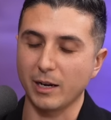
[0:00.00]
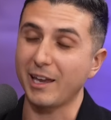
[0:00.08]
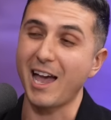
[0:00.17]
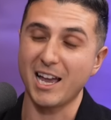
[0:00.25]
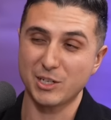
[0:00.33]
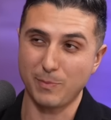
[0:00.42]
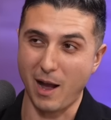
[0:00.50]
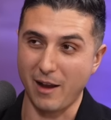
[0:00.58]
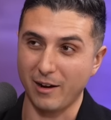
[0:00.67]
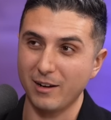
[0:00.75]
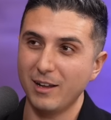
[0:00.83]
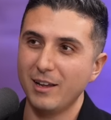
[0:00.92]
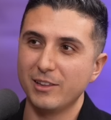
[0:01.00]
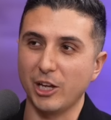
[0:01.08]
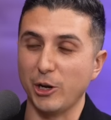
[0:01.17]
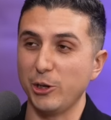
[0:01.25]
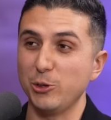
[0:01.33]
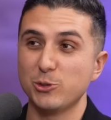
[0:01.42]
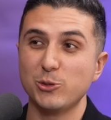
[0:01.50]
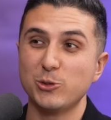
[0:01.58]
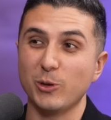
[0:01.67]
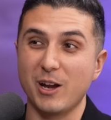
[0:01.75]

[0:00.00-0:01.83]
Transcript: cash buyer that used to do